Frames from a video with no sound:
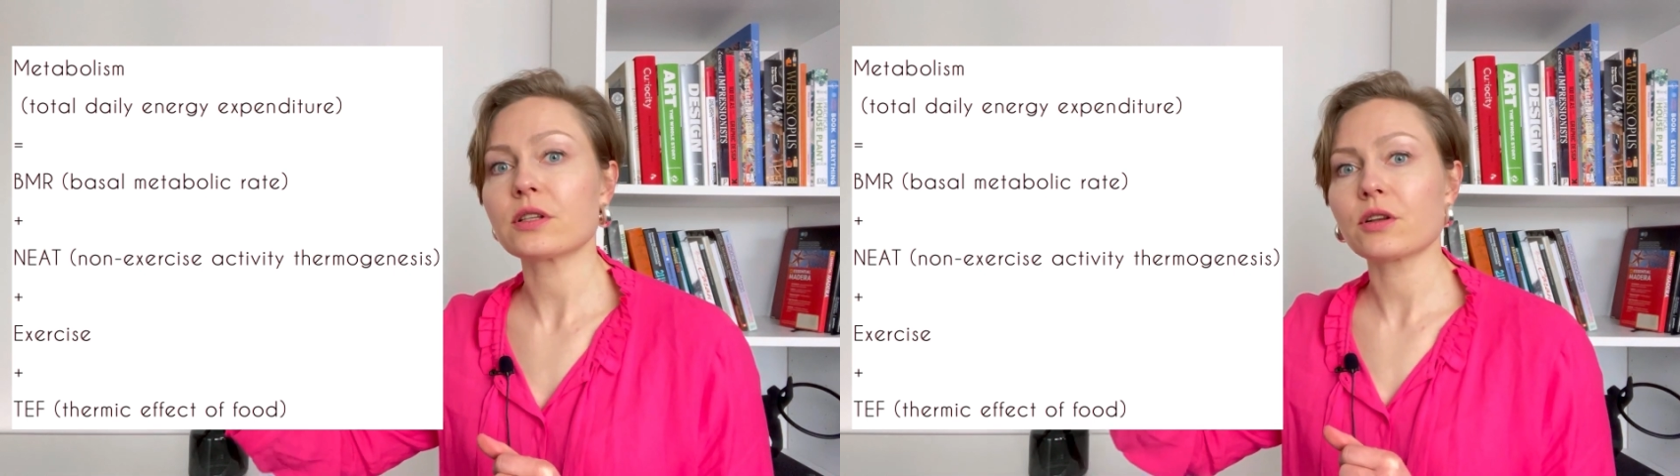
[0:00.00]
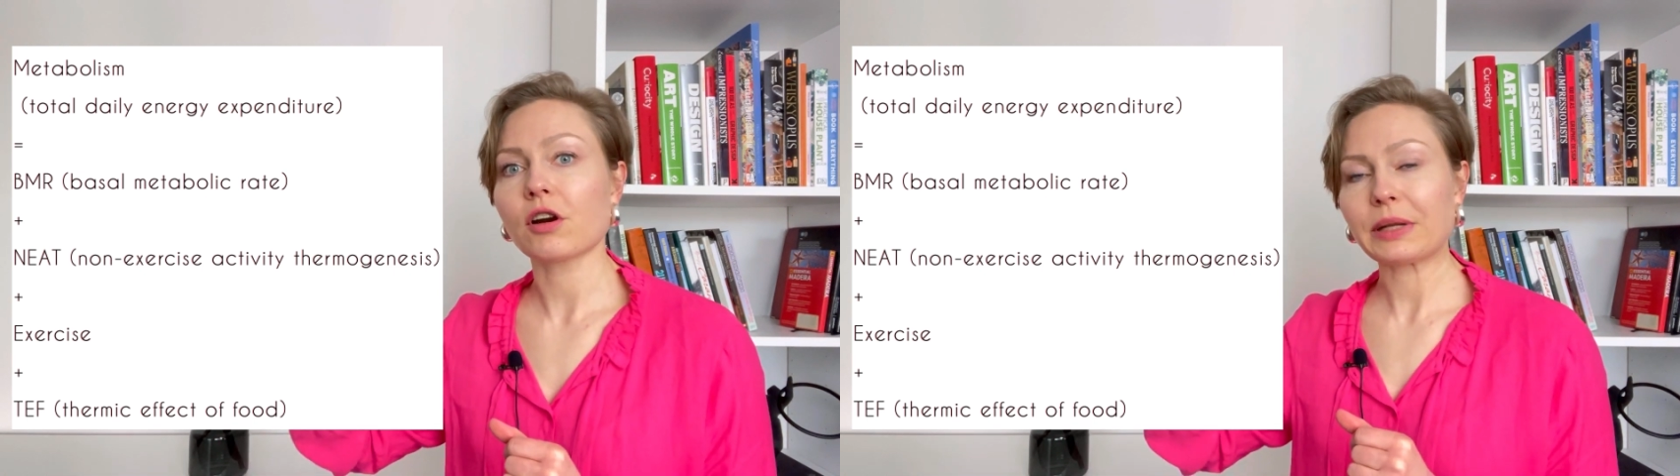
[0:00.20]

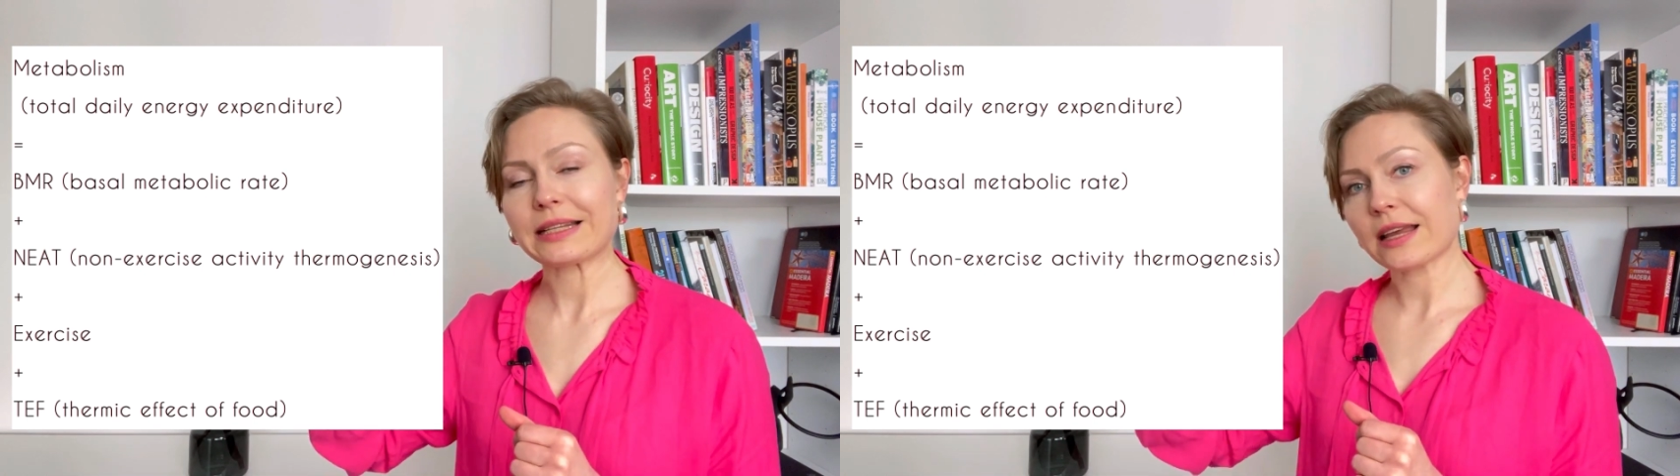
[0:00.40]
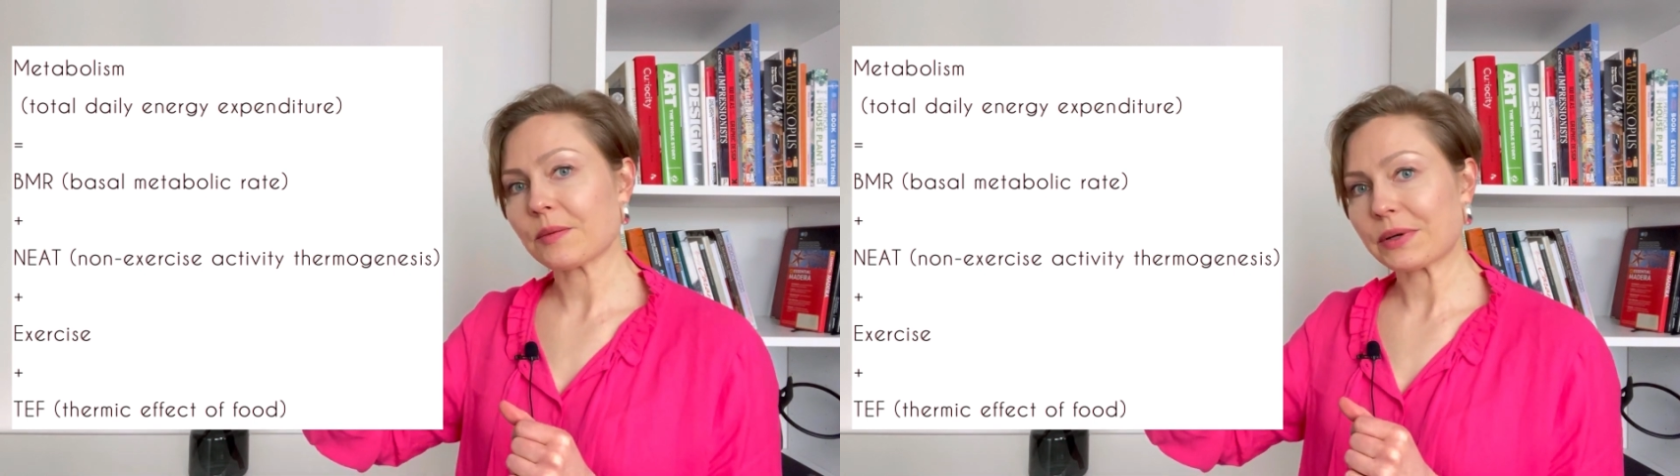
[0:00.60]
It's normally
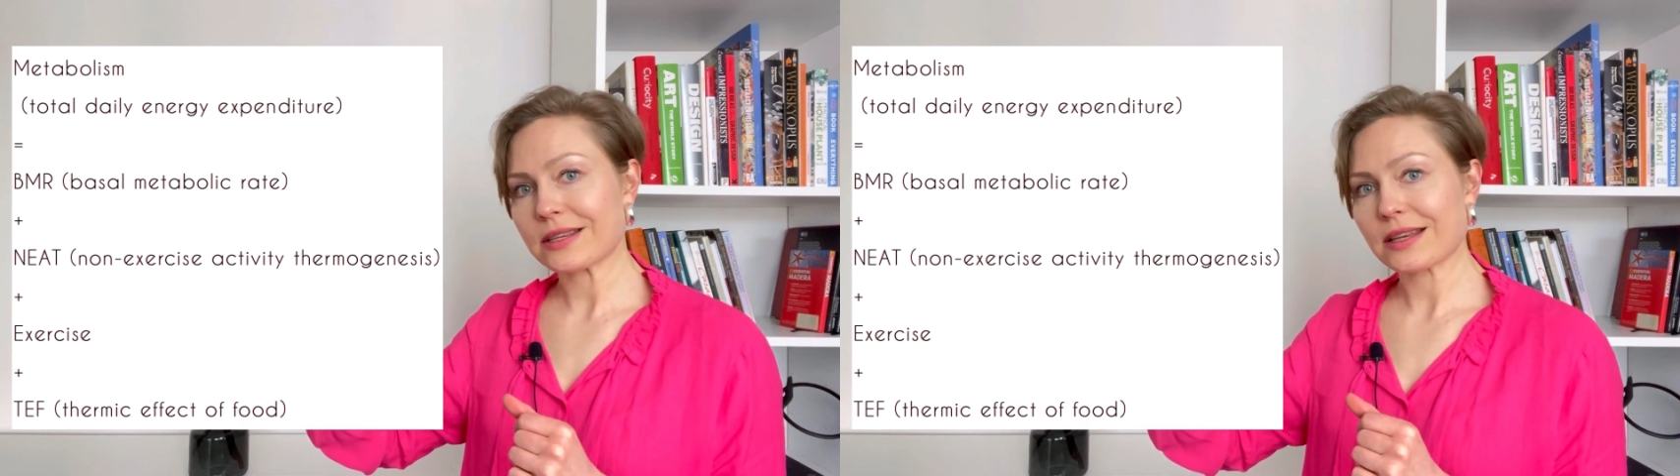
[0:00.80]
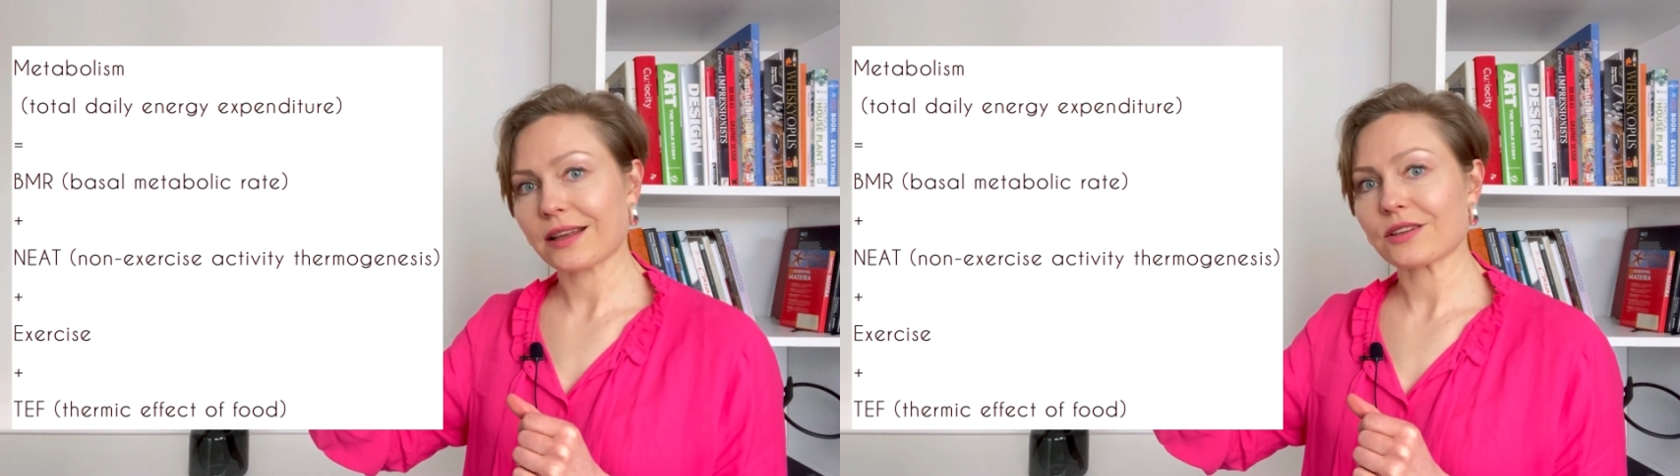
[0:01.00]

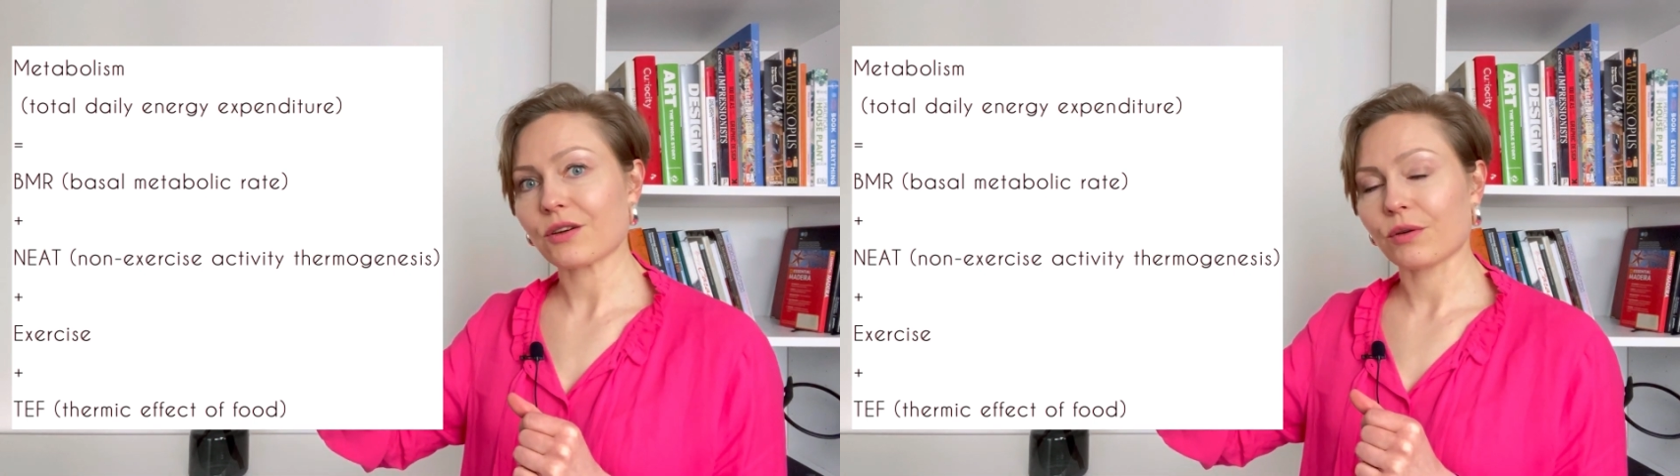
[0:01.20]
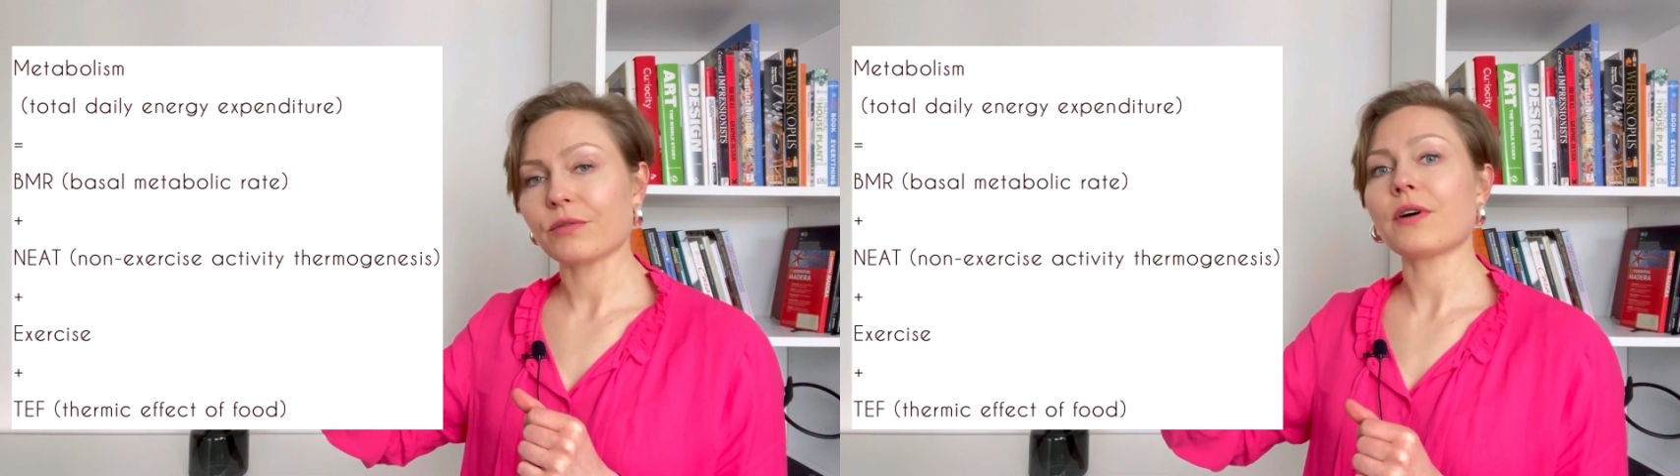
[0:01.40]
10% of